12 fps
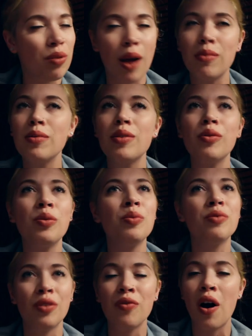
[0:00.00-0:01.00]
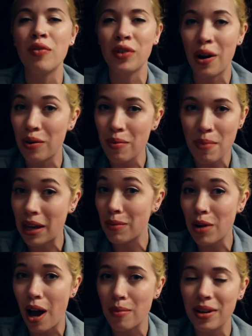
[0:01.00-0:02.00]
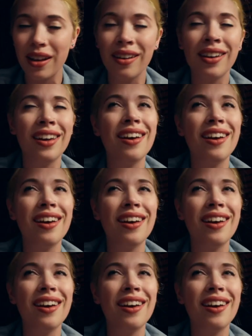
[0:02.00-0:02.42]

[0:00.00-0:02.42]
probably will revolve around makeup comedy,